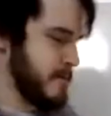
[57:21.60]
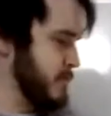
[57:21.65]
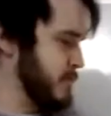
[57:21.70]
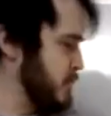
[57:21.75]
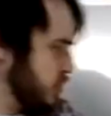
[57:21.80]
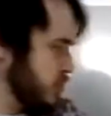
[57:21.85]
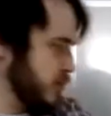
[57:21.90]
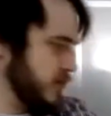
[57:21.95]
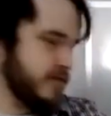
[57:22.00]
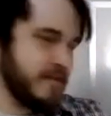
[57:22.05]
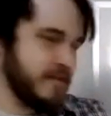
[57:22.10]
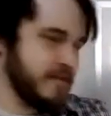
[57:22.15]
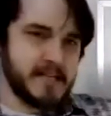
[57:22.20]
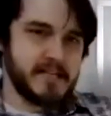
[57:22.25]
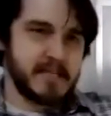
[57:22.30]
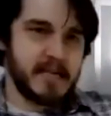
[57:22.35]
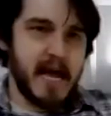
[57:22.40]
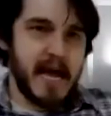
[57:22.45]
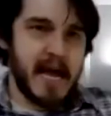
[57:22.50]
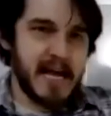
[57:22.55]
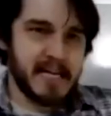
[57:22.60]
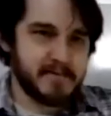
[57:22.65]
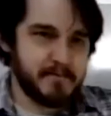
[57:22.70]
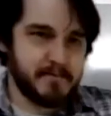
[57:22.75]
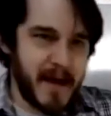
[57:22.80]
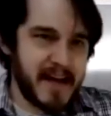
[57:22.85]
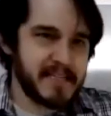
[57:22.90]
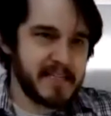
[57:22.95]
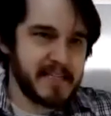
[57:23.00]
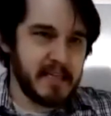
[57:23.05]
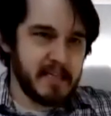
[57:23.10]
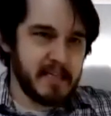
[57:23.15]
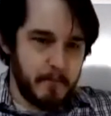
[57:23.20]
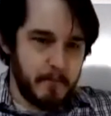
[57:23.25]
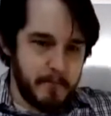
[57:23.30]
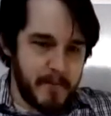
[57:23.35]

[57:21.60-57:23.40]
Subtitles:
people heard of this? It's basically the